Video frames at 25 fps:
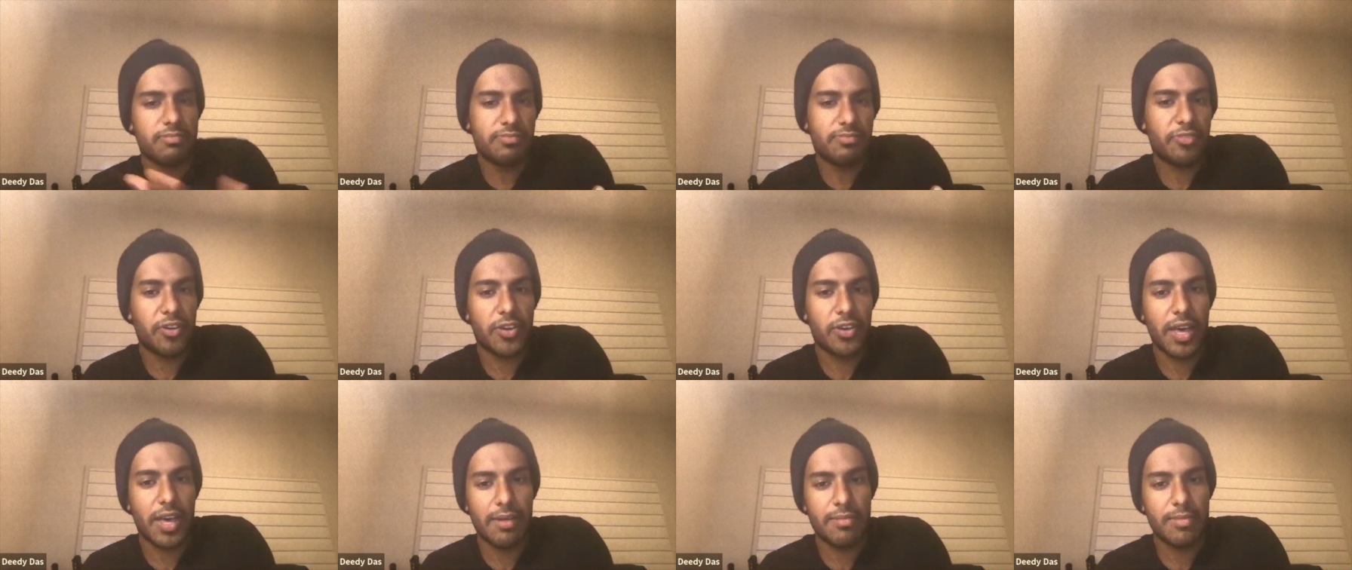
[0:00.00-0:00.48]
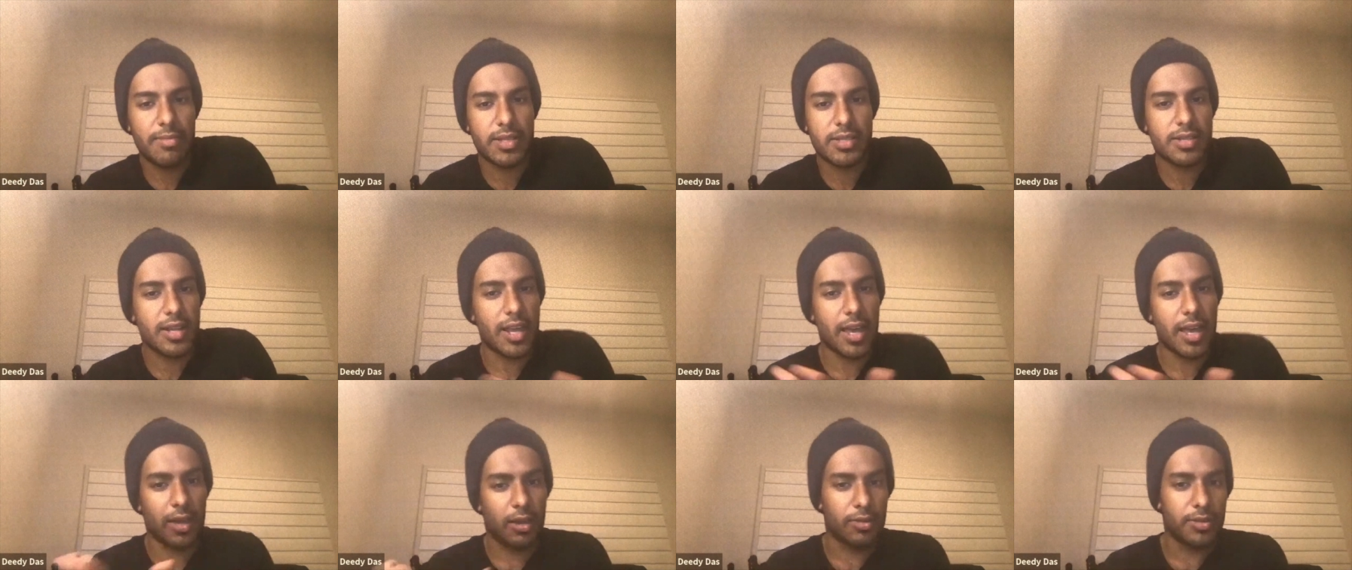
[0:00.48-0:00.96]
For them, it's
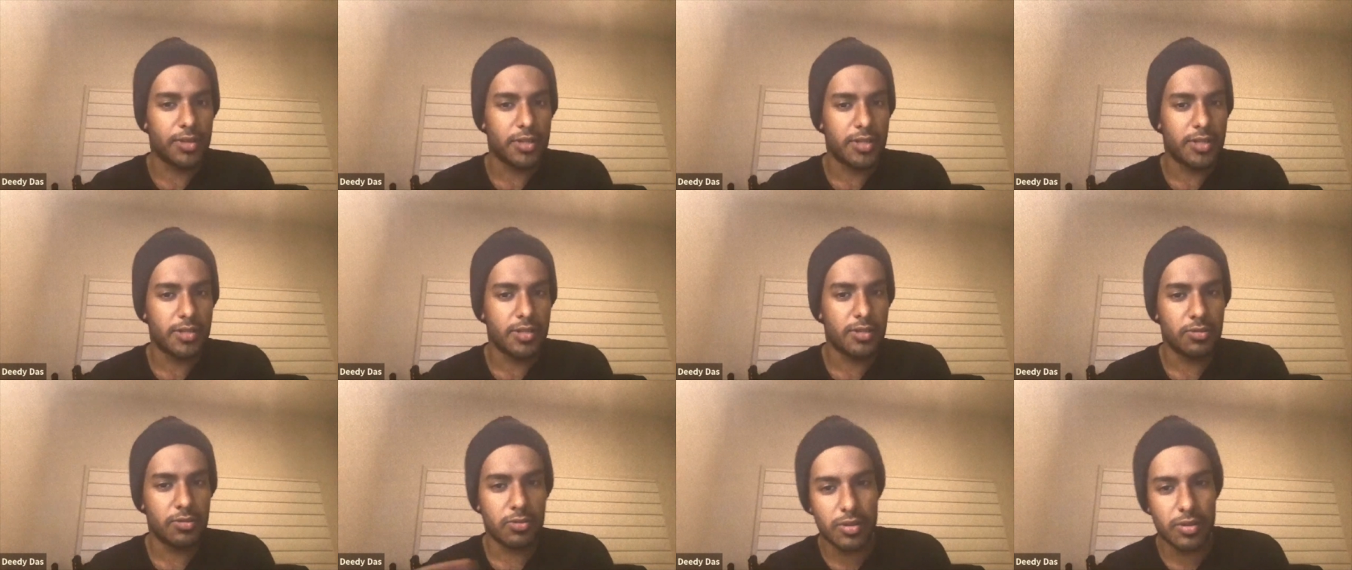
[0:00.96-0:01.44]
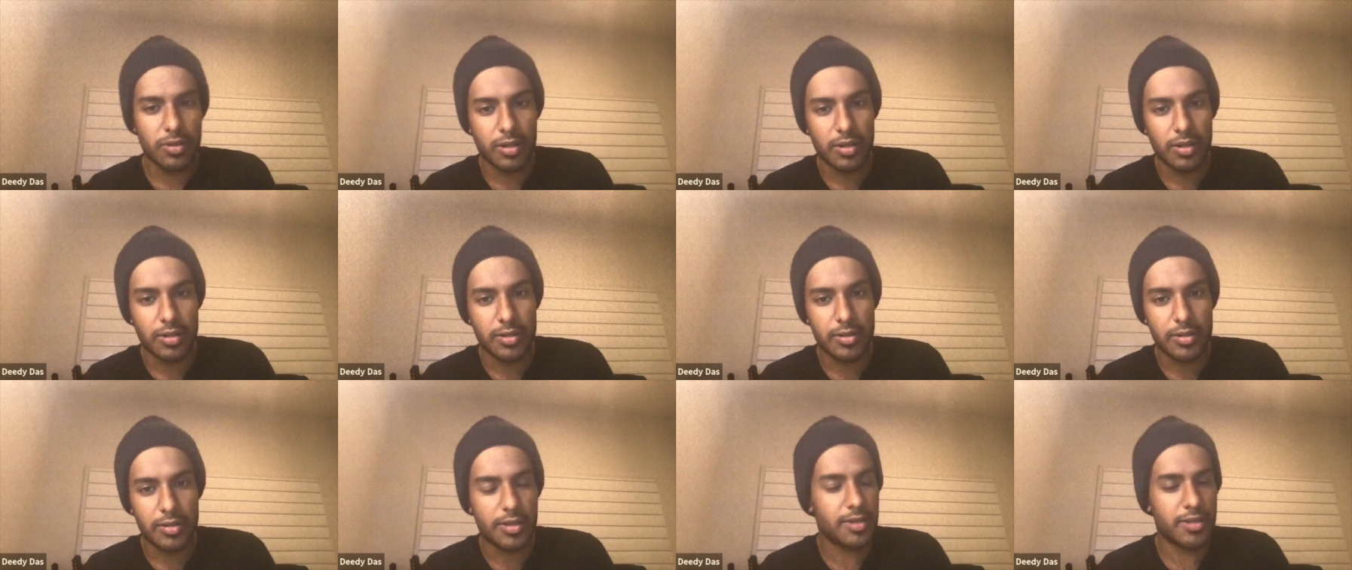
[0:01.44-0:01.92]
like, this is
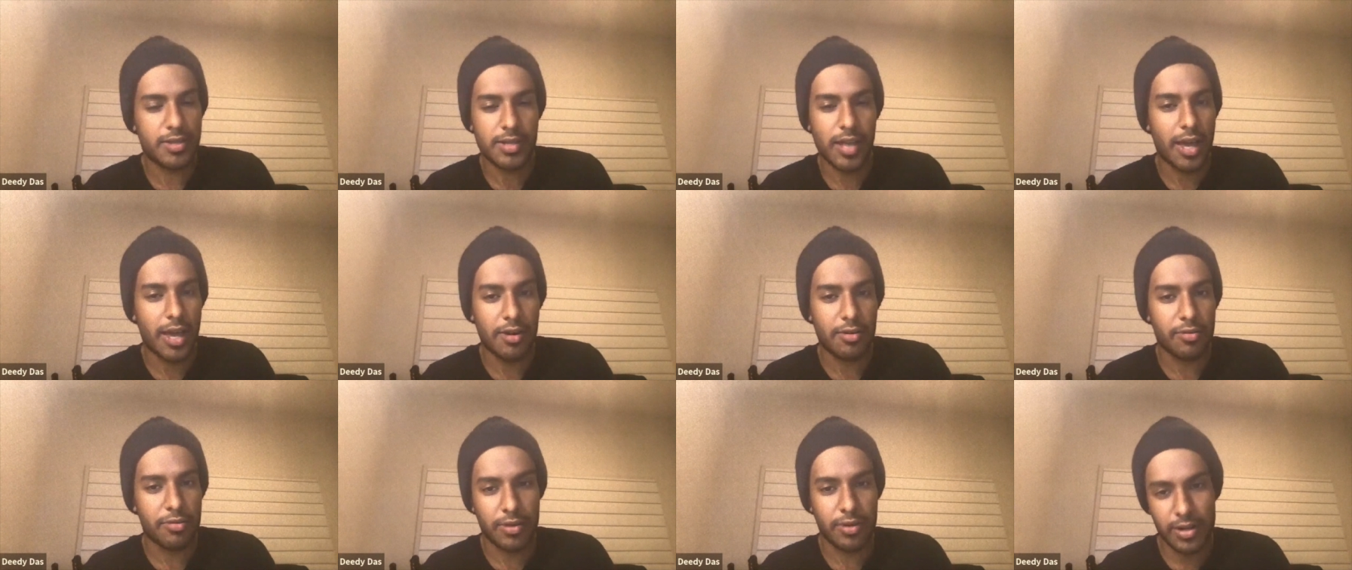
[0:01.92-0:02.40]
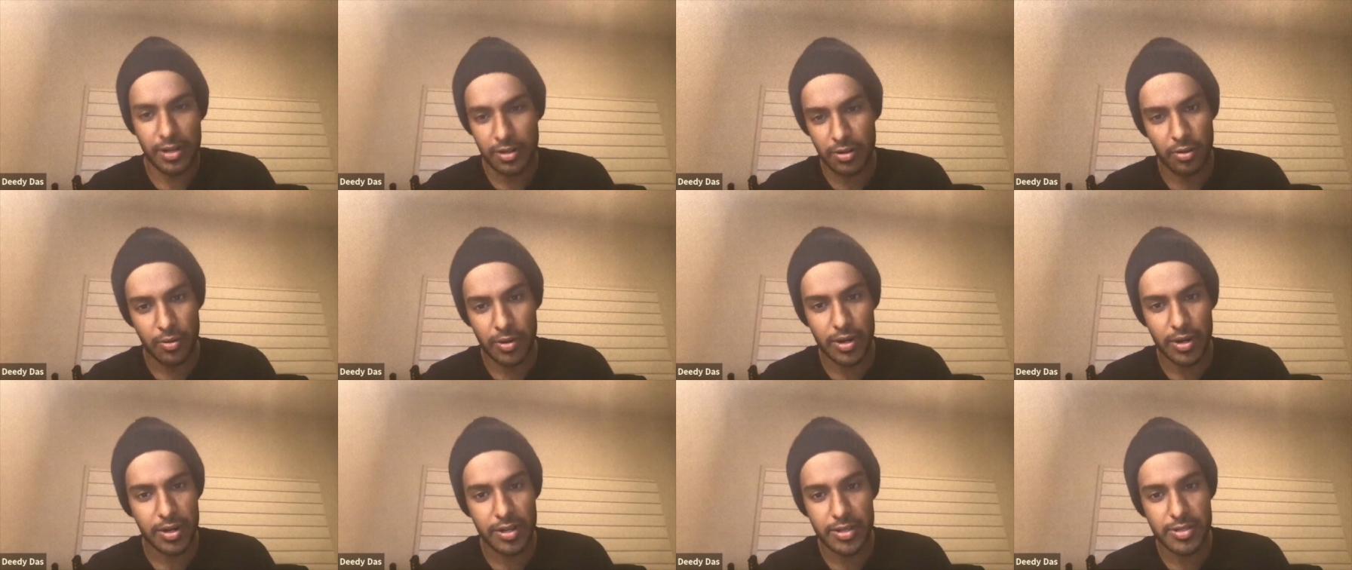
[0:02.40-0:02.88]
Google. This, I don't really know
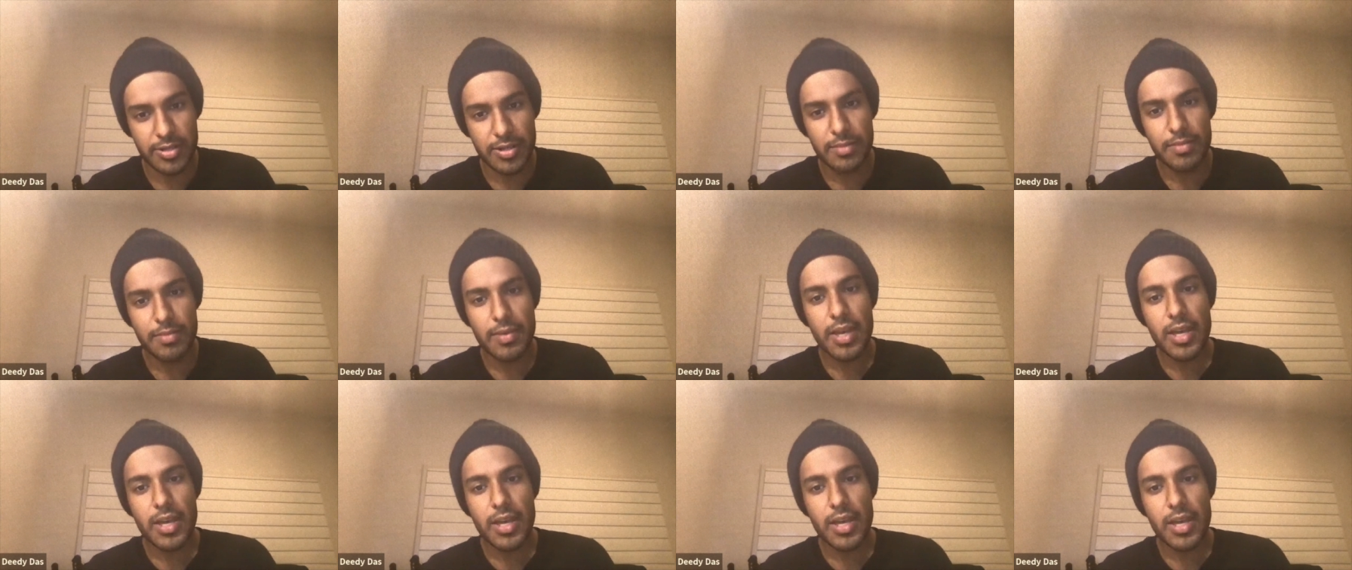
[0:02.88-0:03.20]
what it is.